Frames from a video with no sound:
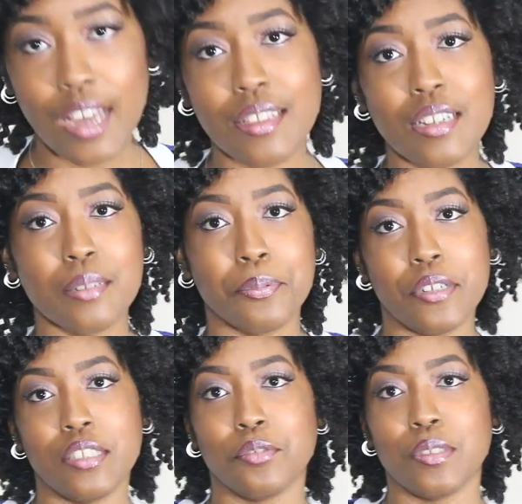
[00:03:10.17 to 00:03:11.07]
I think the
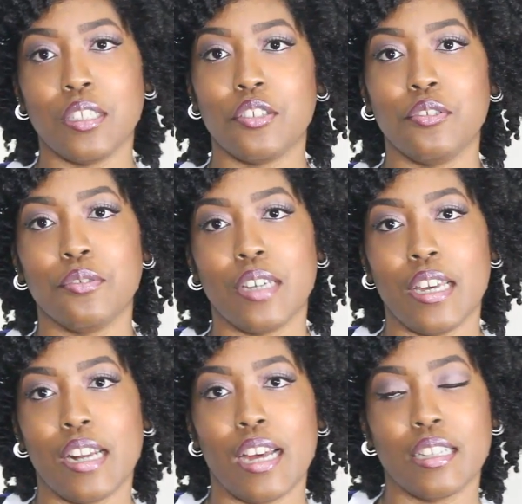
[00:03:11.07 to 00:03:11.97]
print is really cute,
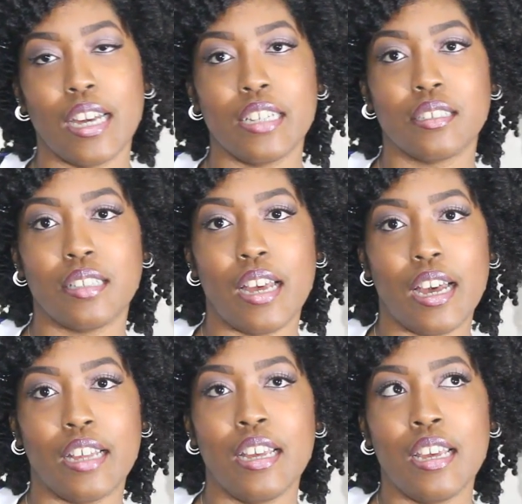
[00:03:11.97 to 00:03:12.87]
and I liked
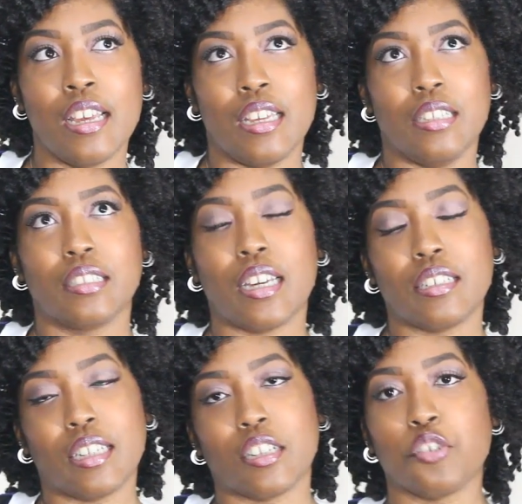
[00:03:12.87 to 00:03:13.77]
that it's kind
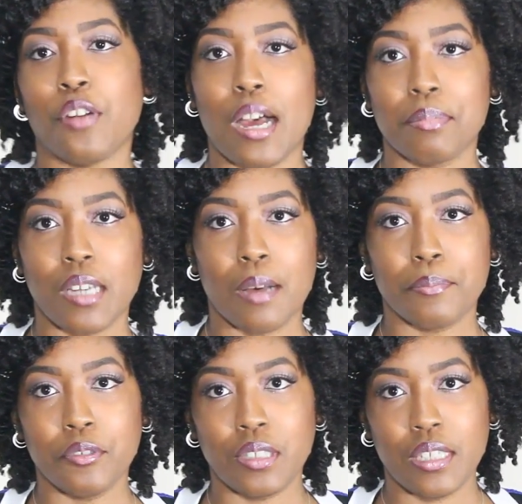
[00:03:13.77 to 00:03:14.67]
of like a crop top
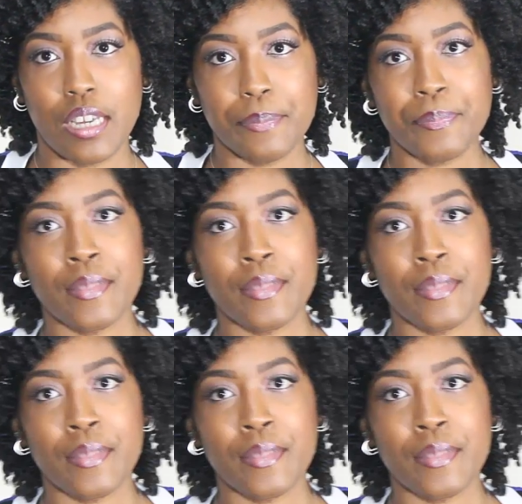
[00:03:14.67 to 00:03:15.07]
bustier.